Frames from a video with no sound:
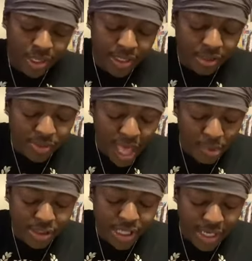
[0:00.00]
And this is what
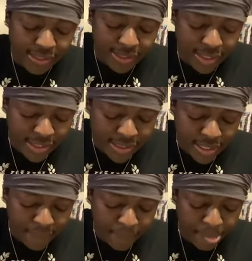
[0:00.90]
Yahawashi said. He
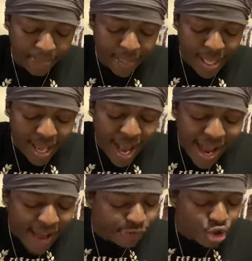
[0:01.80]
said, I
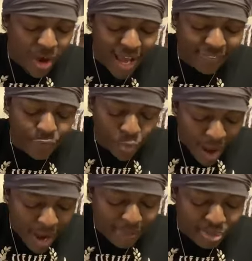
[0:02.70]
have trodden the
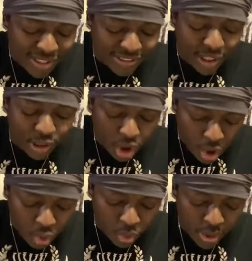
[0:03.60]
winepress
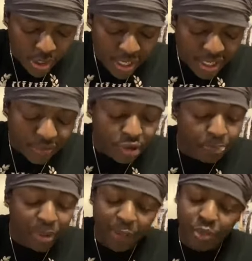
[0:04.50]
alone, and of the
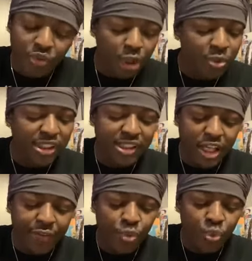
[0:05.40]
people there was
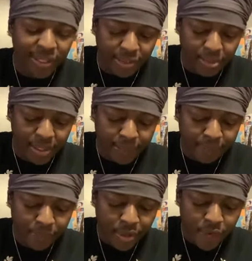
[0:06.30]
none with me.
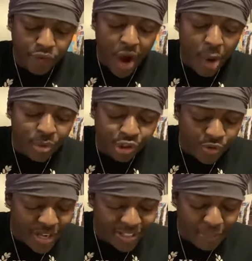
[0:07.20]
For I would
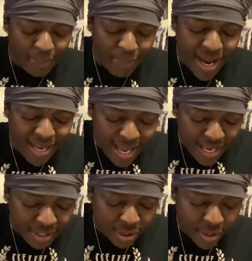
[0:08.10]
tread them in my
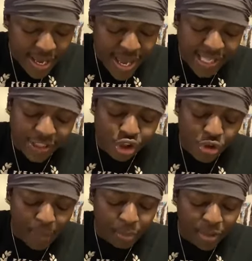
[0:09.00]
anger, and
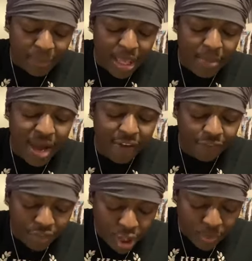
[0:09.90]
trample them in my
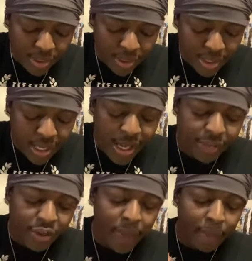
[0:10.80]
fury
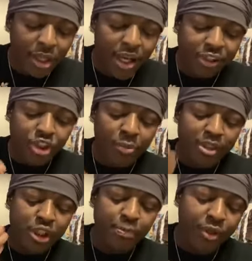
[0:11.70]
and their blood shall
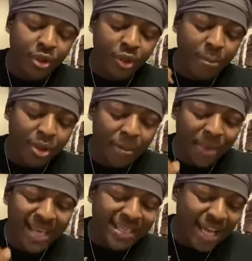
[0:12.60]
be sprinkled upon
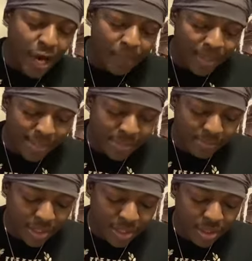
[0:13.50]
my garments,
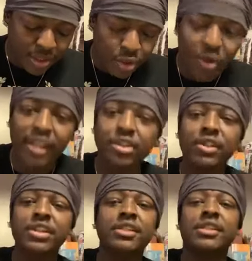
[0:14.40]
man. Right? So
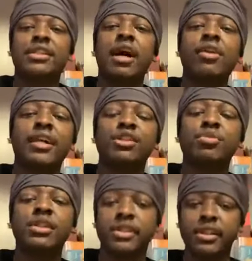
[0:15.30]
this doesn't sound like
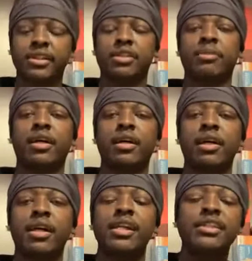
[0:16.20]
sweet Jesus, man.
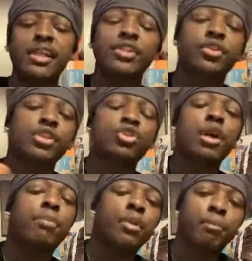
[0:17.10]
He said he's going to
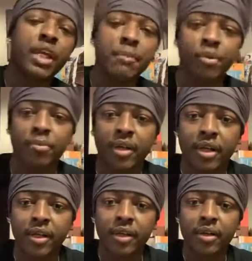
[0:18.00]
trample the people,
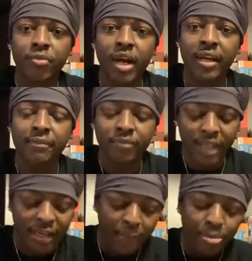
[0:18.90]
man. Right?
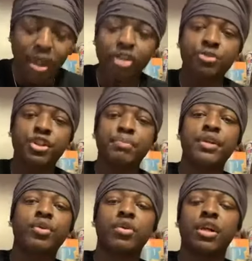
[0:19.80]
And their bloods were
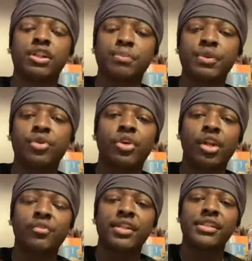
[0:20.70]
sprinkled uh, sprinkled
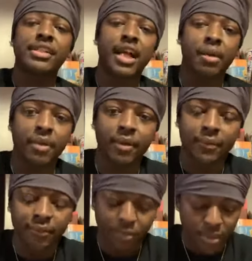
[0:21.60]
all over his garment,
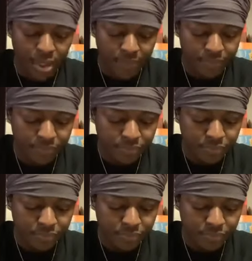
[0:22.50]
right?